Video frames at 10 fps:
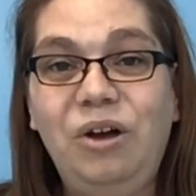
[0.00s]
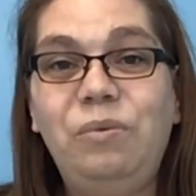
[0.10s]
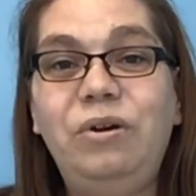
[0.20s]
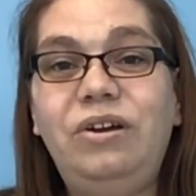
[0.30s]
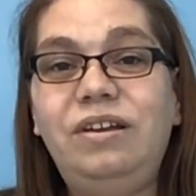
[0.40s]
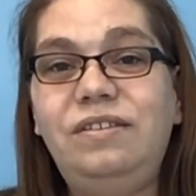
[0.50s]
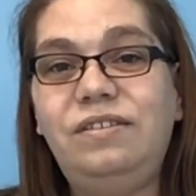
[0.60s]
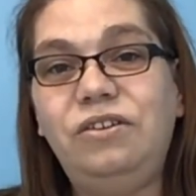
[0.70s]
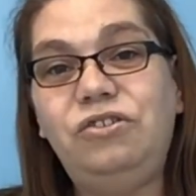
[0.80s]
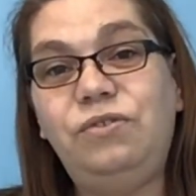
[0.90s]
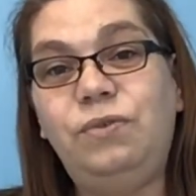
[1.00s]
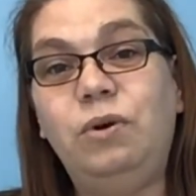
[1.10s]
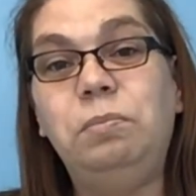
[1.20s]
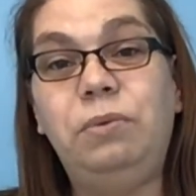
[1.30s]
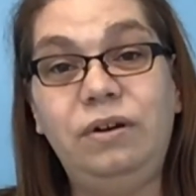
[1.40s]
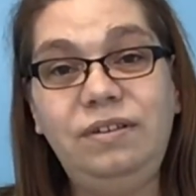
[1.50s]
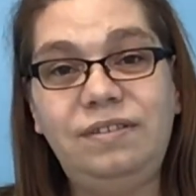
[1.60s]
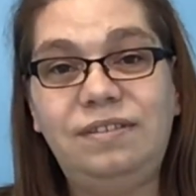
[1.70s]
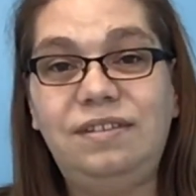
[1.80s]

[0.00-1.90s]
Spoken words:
where you can search for books,